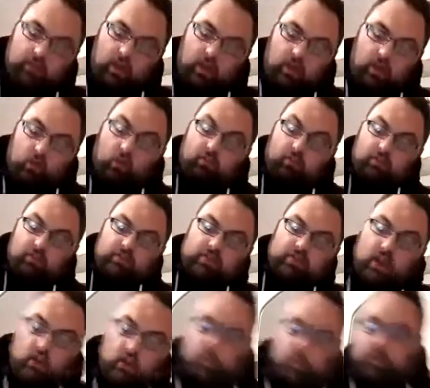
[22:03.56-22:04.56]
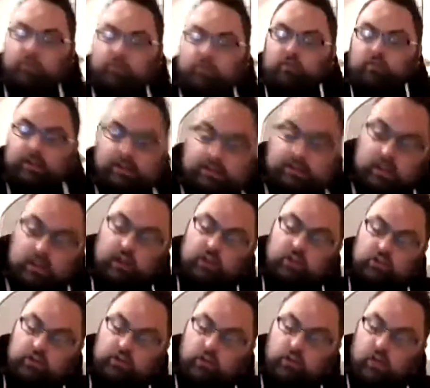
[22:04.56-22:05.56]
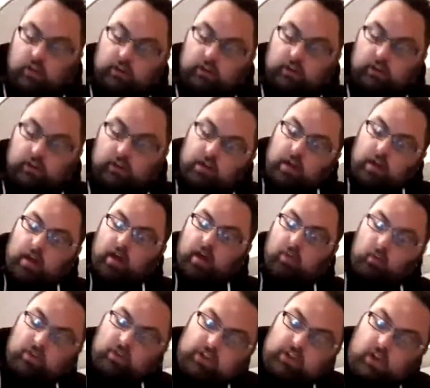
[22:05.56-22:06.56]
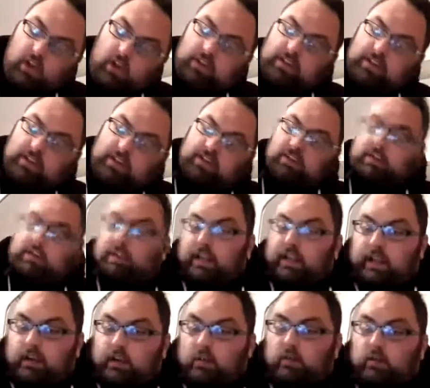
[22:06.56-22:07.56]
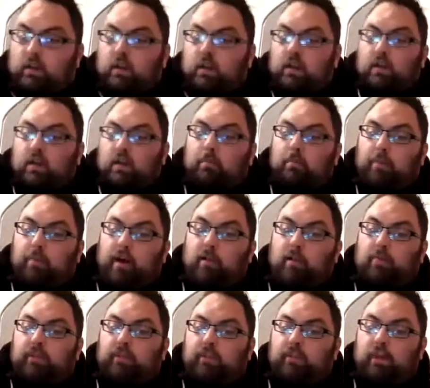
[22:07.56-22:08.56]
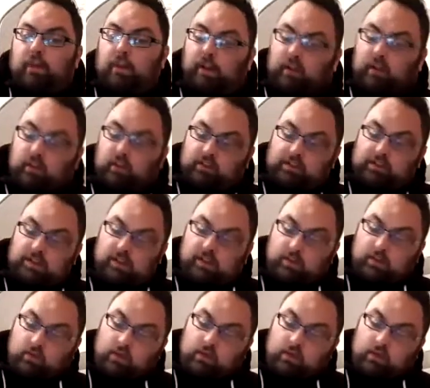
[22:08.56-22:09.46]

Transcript: result we've already touched on was Hoddesdon 0, Palmerton Icos 0.